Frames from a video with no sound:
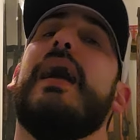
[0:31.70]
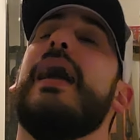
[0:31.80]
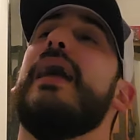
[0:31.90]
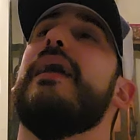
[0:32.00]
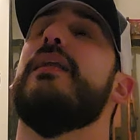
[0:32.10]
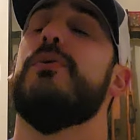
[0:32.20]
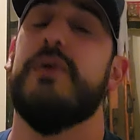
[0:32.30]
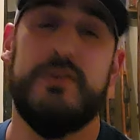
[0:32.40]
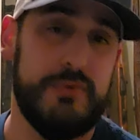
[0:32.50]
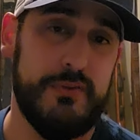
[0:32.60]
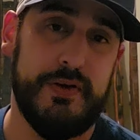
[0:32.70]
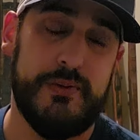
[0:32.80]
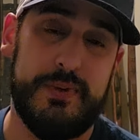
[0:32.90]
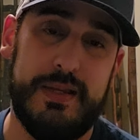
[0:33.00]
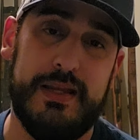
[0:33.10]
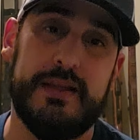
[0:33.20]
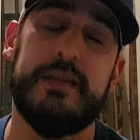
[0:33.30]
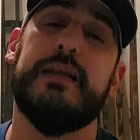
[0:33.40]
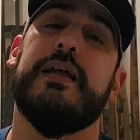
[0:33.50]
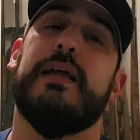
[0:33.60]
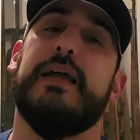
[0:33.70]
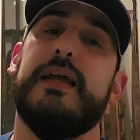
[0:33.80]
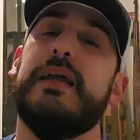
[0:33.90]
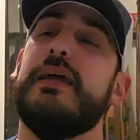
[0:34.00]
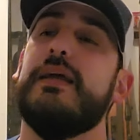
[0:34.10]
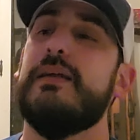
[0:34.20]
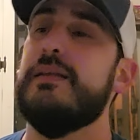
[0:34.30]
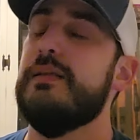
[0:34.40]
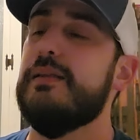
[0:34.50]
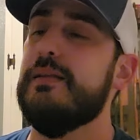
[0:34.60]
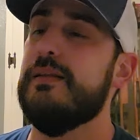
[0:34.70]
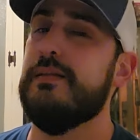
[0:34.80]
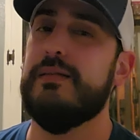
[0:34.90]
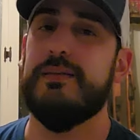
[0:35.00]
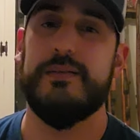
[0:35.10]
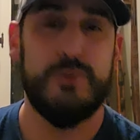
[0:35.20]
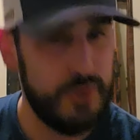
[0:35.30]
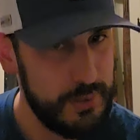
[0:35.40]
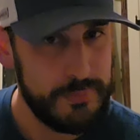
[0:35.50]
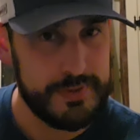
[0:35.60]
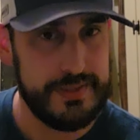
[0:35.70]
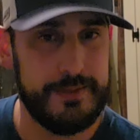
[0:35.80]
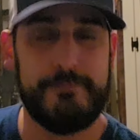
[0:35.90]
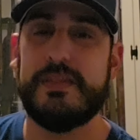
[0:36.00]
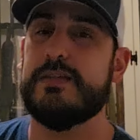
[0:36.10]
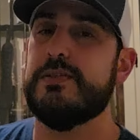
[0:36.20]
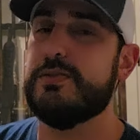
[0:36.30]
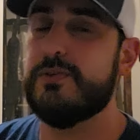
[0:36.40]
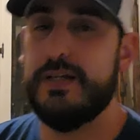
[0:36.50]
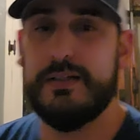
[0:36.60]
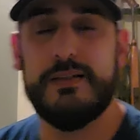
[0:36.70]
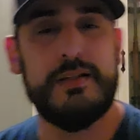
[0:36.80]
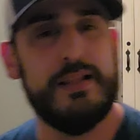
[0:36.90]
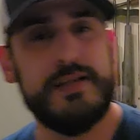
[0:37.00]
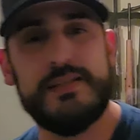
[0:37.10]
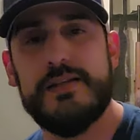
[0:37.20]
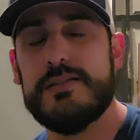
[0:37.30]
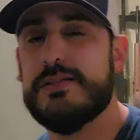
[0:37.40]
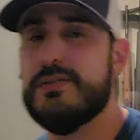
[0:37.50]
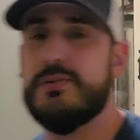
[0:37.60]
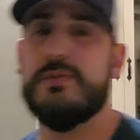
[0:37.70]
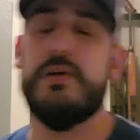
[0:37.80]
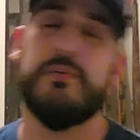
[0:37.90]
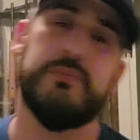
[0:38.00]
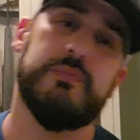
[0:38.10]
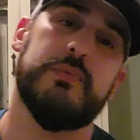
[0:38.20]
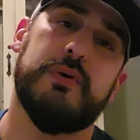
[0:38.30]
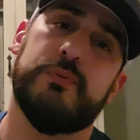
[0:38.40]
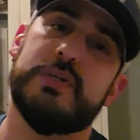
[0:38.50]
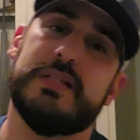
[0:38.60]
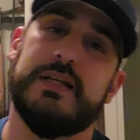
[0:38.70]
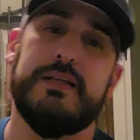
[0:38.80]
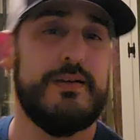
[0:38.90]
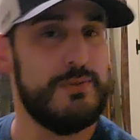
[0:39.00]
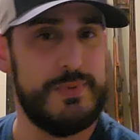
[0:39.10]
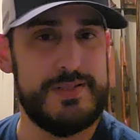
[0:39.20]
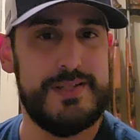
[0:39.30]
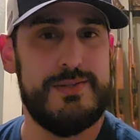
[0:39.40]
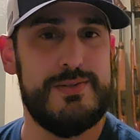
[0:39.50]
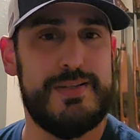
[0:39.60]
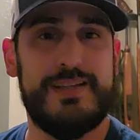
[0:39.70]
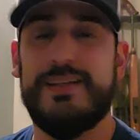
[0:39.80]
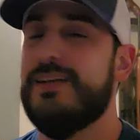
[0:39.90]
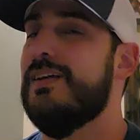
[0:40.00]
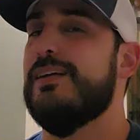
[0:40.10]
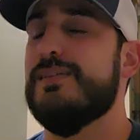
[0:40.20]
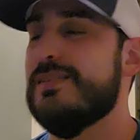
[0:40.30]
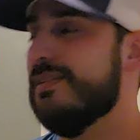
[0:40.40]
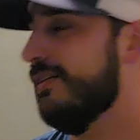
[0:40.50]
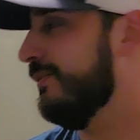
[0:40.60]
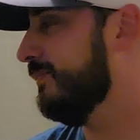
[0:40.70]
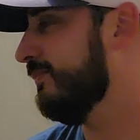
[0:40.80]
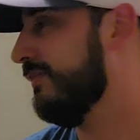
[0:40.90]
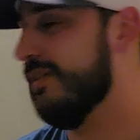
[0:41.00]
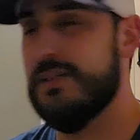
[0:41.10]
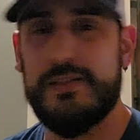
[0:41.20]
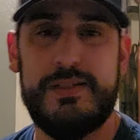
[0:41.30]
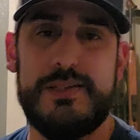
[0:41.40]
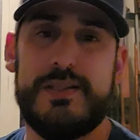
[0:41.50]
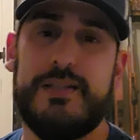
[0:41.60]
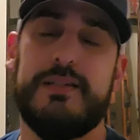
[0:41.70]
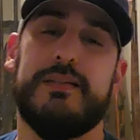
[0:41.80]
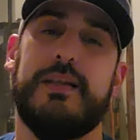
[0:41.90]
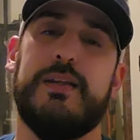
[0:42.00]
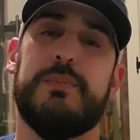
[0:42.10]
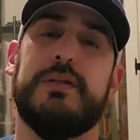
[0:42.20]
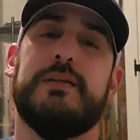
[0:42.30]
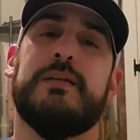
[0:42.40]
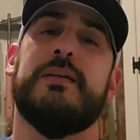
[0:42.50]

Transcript: and you're ready for the fucking weekend and New Comic Book Day. So it's great. I like that it's on Tuesday, on Wednesday. I was about to say Tuesday because DC had to be